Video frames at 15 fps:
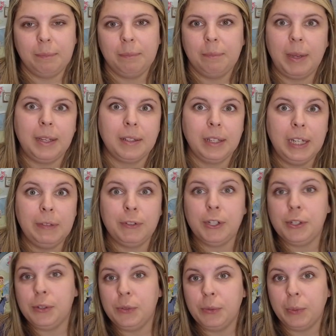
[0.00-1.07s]
basically if
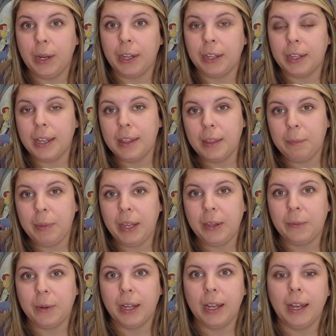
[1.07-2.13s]
she knew where I could get the
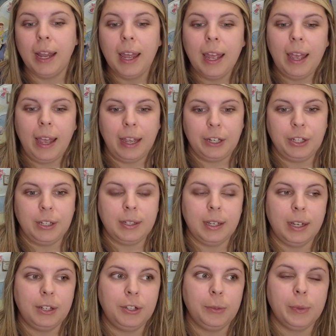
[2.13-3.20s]
pink one, and she
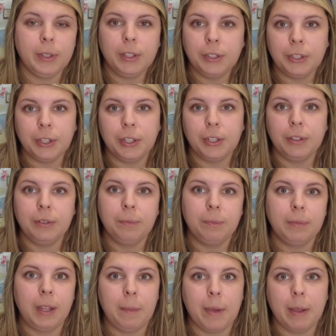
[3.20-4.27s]
said she wasn't sure,
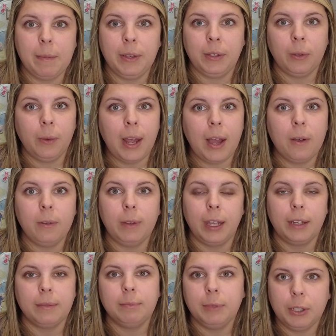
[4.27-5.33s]
they might be sold out,
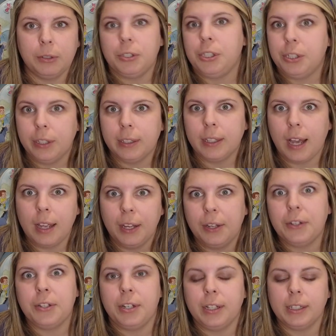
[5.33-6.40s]
like, you know, she just got
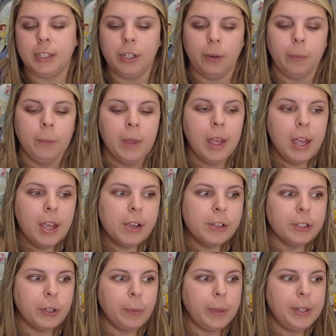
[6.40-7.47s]
here, she doesn't know.
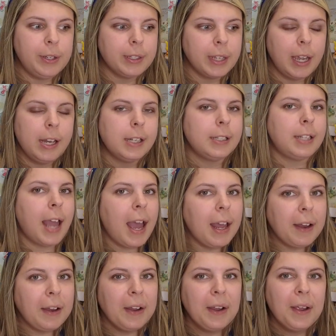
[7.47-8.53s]
So we just kind of
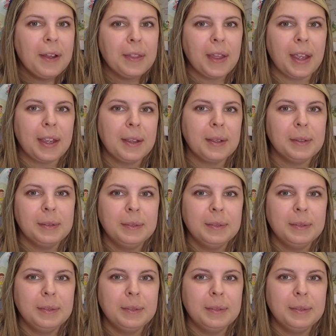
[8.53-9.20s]
sat like